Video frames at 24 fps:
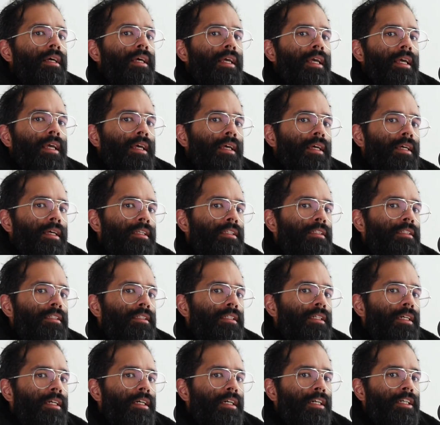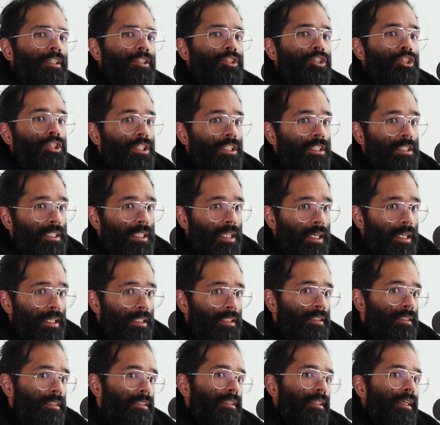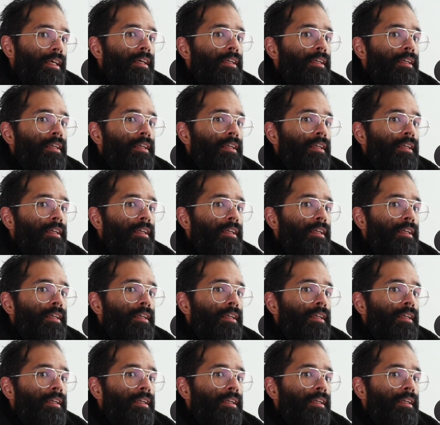and GTEx